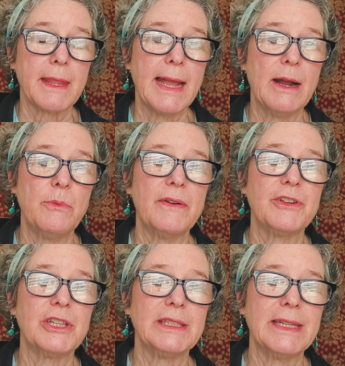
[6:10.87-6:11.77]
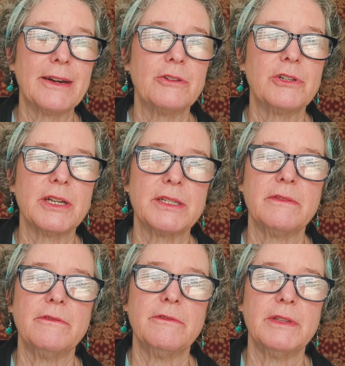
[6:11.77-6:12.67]
However, the letter
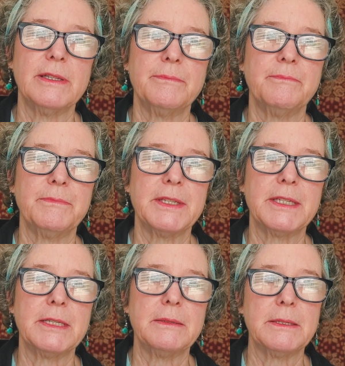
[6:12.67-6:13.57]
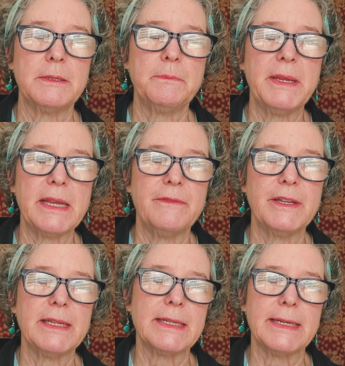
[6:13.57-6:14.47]
doesn't speak of
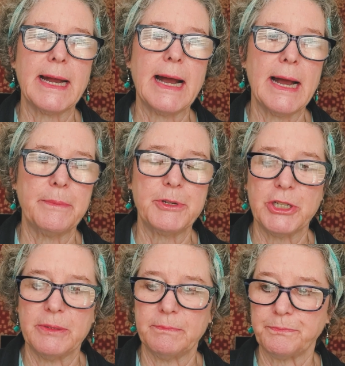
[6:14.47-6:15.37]
it as an option.